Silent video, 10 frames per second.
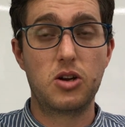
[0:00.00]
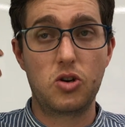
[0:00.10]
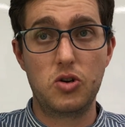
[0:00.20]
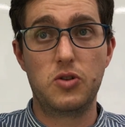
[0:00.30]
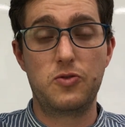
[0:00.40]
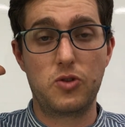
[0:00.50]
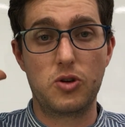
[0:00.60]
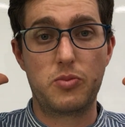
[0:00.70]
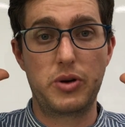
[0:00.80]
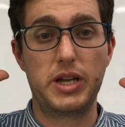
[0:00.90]
good for
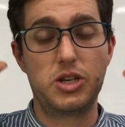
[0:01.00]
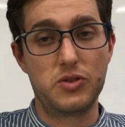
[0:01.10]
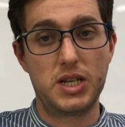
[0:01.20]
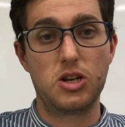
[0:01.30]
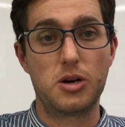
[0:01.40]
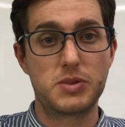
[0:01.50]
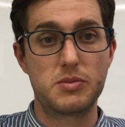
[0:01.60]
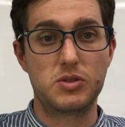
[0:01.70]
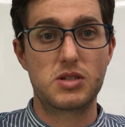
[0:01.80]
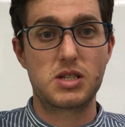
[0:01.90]
your brain. You need
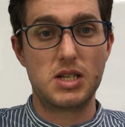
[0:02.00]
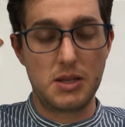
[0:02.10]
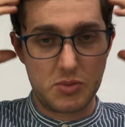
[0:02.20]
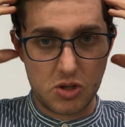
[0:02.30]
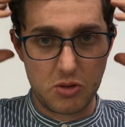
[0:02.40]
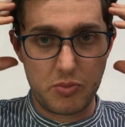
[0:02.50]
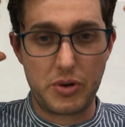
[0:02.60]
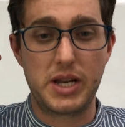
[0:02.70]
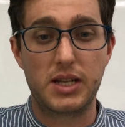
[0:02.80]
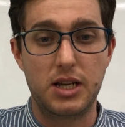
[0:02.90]
optimal sleep so your
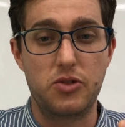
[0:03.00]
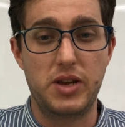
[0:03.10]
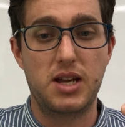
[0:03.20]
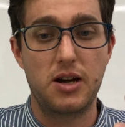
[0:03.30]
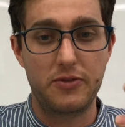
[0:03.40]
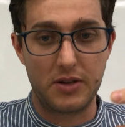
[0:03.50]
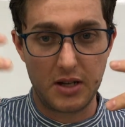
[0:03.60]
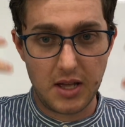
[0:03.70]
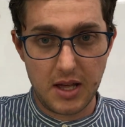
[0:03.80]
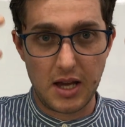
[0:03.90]
brain can recover
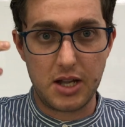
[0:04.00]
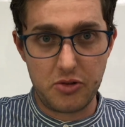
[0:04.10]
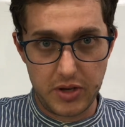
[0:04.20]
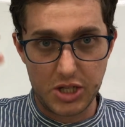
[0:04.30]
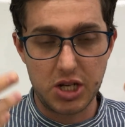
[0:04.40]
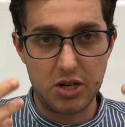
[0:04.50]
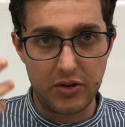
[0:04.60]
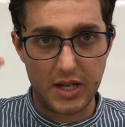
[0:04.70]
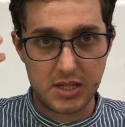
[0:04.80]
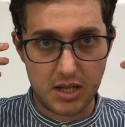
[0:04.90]
and
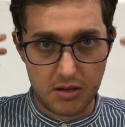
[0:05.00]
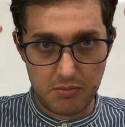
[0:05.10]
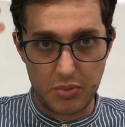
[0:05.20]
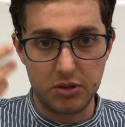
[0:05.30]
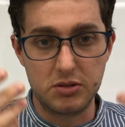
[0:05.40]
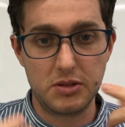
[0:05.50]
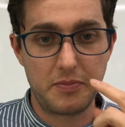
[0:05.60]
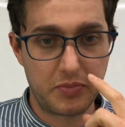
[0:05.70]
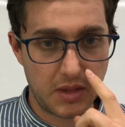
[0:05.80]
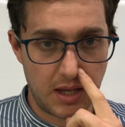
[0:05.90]
regenerate and build
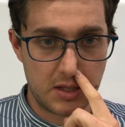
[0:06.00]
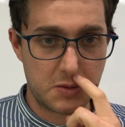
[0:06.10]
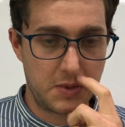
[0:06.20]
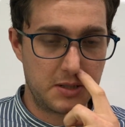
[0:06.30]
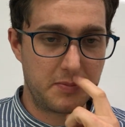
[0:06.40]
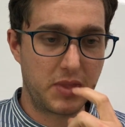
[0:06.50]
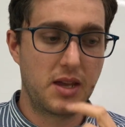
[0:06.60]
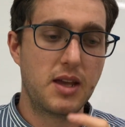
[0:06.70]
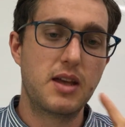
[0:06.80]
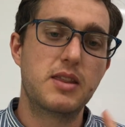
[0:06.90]
as well.
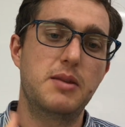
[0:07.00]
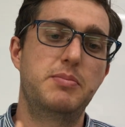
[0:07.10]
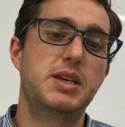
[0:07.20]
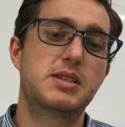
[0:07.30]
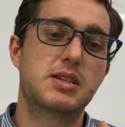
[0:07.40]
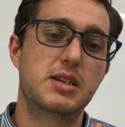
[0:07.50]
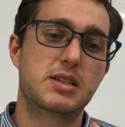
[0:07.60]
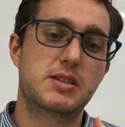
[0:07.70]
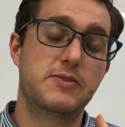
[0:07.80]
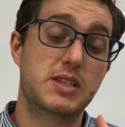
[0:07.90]
Then
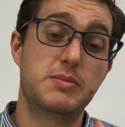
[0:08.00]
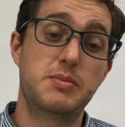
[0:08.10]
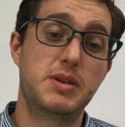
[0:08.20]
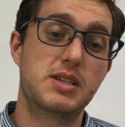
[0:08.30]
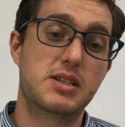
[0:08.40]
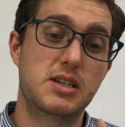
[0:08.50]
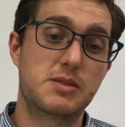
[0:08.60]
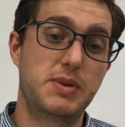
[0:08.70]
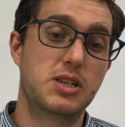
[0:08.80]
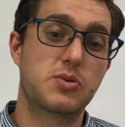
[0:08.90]
B6, vitamin B6,
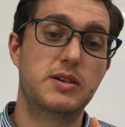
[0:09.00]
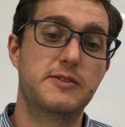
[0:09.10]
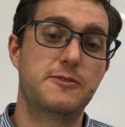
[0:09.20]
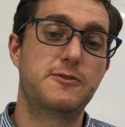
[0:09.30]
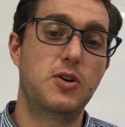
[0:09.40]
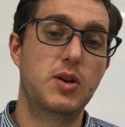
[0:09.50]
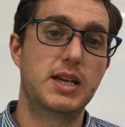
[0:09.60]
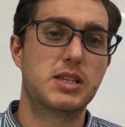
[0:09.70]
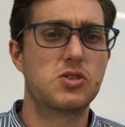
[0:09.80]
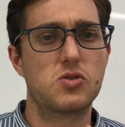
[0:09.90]
B12, and
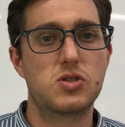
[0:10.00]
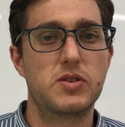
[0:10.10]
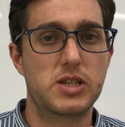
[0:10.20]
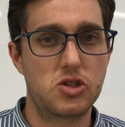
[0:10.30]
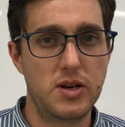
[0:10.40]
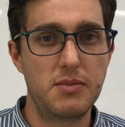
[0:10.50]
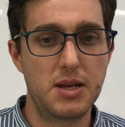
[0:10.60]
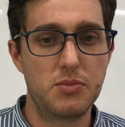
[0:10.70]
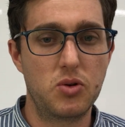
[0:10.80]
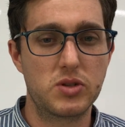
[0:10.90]
folate is also extremely
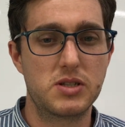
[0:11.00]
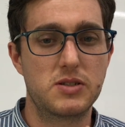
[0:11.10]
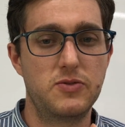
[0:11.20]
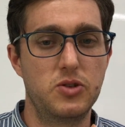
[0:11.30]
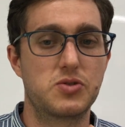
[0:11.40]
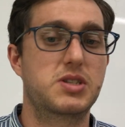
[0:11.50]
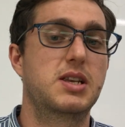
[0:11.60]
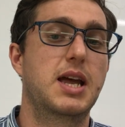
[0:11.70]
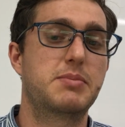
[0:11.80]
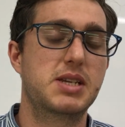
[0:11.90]
important for your
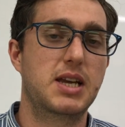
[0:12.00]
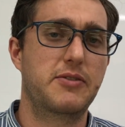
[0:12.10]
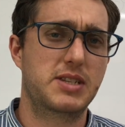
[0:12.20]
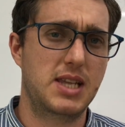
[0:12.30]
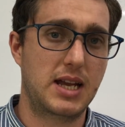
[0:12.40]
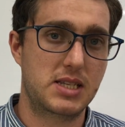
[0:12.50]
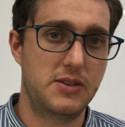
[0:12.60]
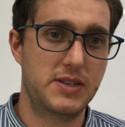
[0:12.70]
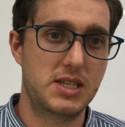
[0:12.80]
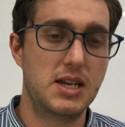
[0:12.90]
synaptic
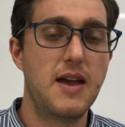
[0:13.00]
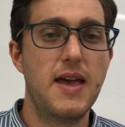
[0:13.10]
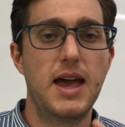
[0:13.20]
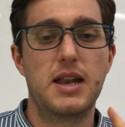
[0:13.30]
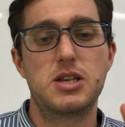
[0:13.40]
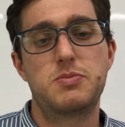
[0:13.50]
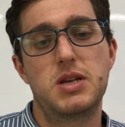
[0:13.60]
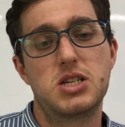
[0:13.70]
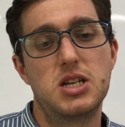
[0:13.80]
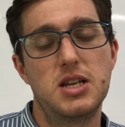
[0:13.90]
activity, and
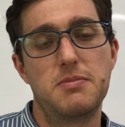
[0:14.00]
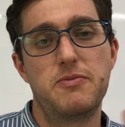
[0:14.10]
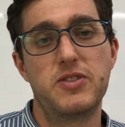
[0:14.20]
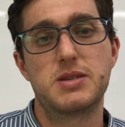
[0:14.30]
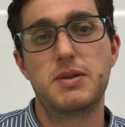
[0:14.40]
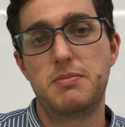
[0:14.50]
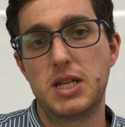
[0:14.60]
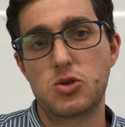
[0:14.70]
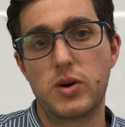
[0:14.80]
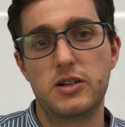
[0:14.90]
especially vitamin
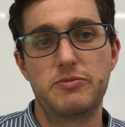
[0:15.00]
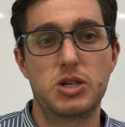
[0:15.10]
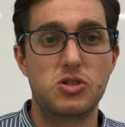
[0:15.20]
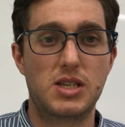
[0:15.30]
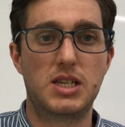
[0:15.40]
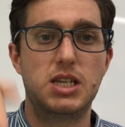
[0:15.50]
B12 because it